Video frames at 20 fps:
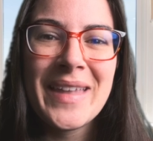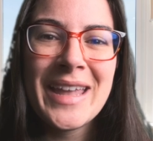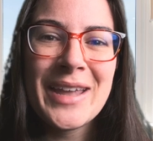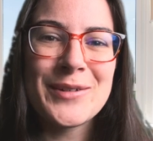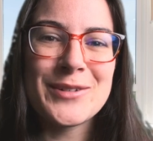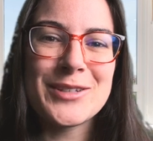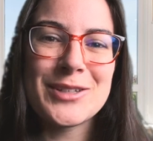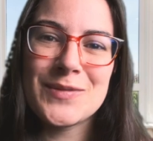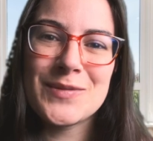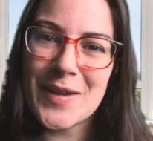
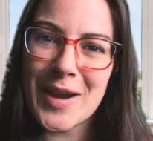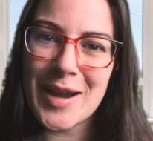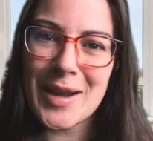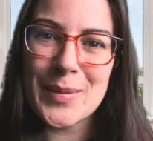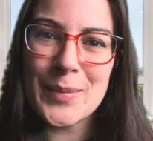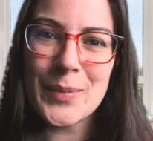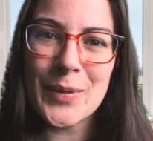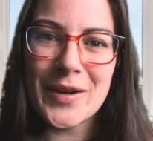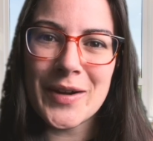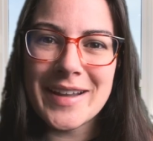which is very
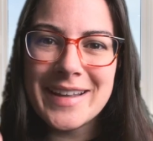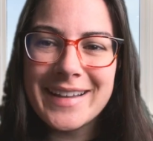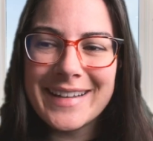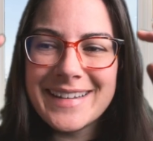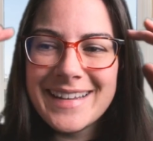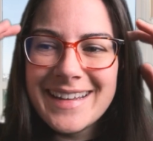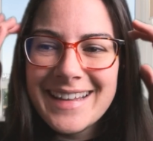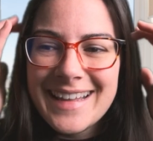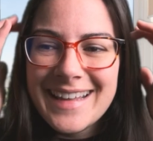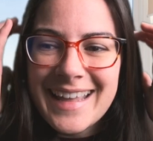
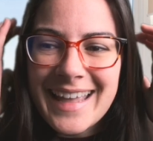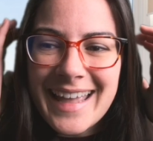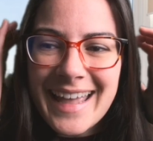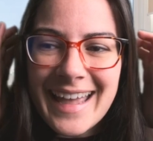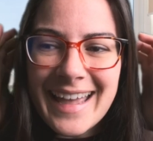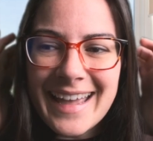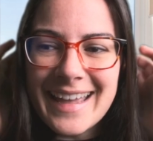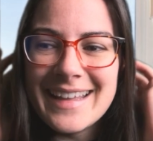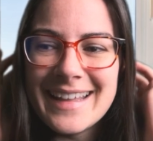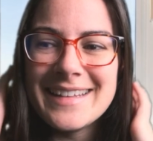important.
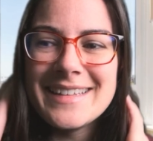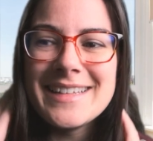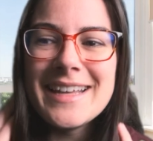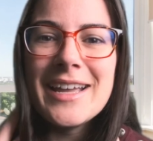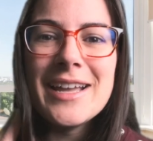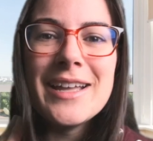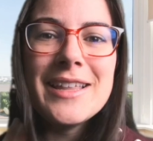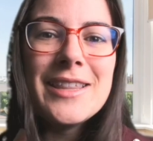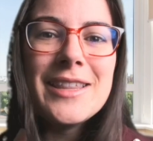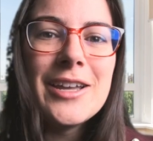And
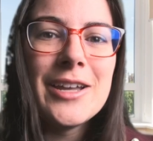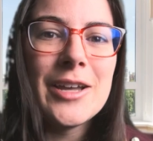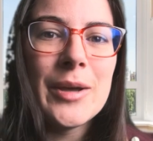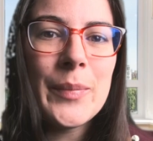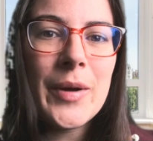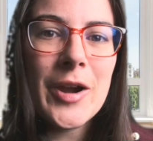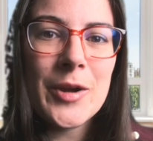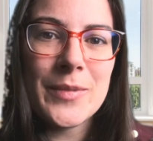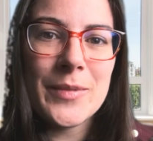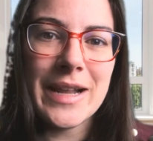the
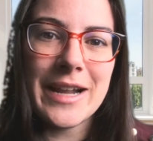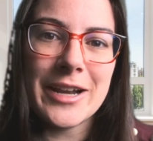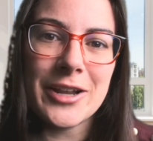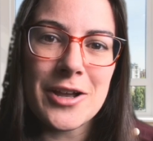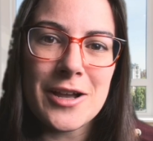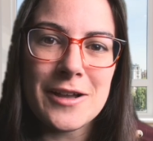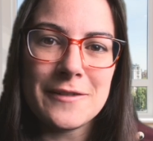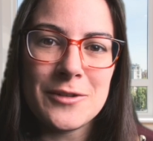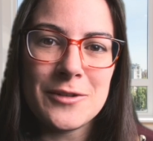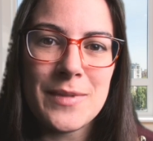apartment had a
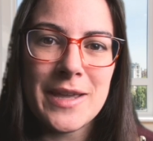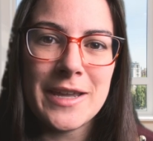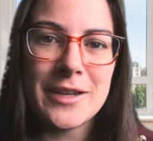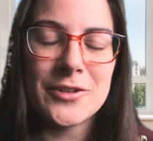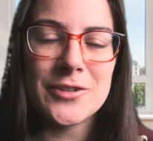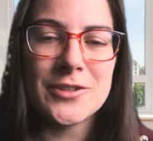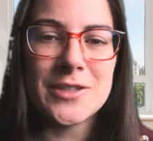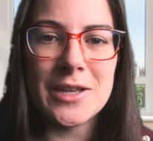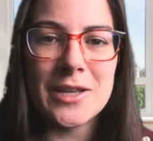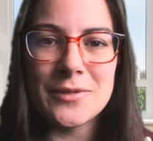coffee
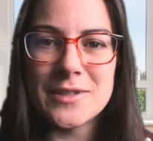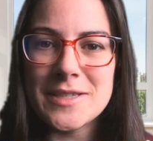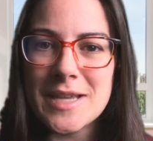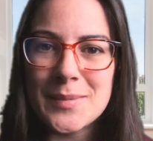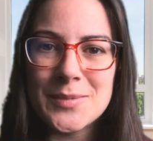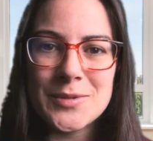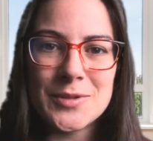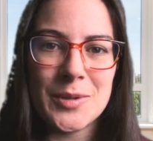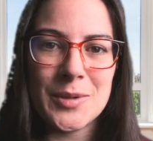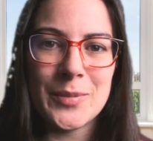maker, so that was
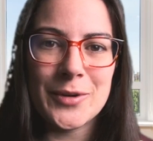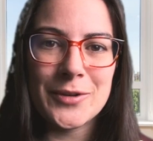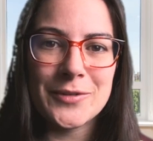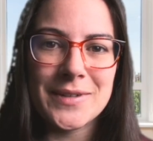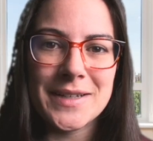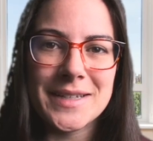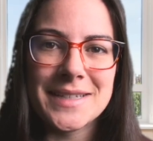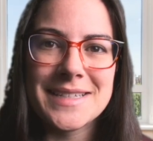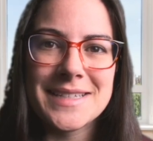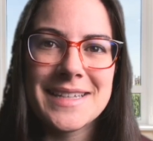absolutely
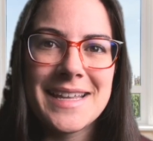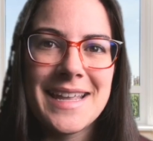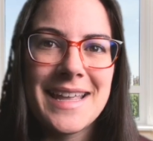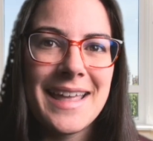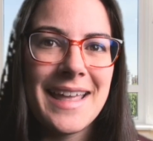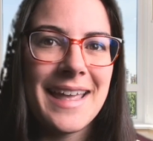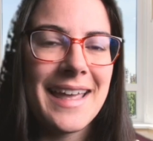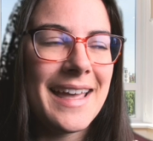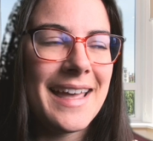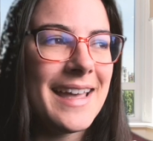perfect.
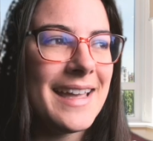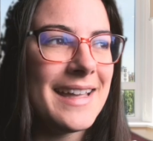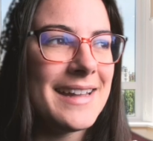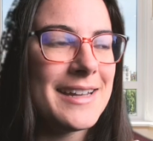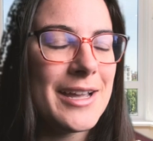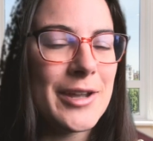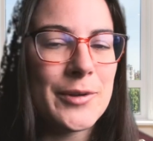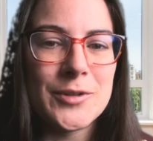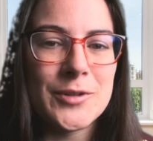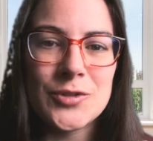
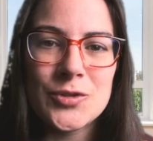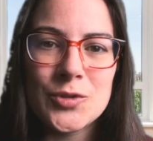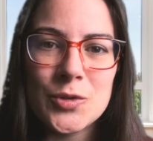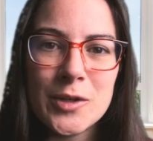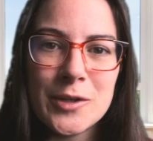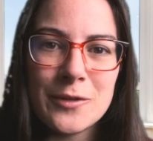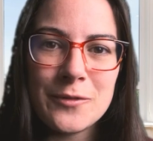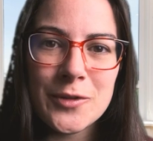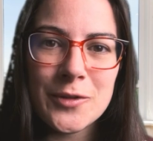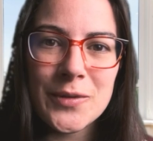And I was
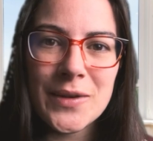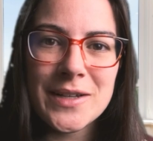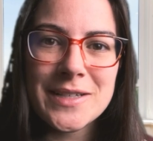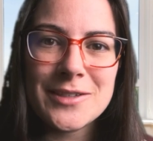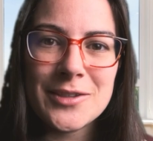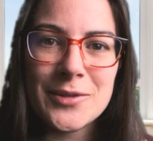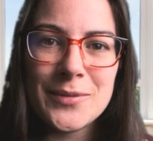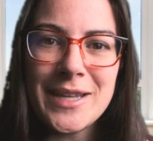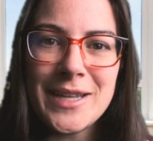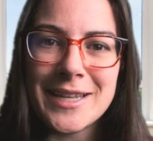sorted for the
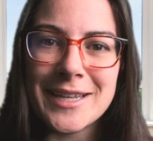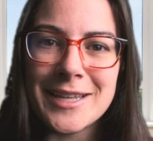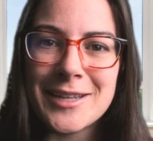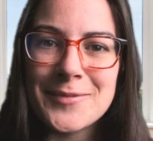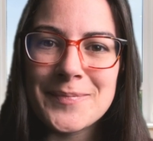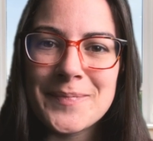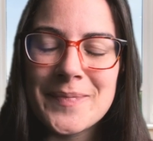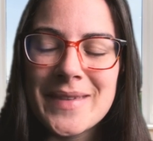rest of the week.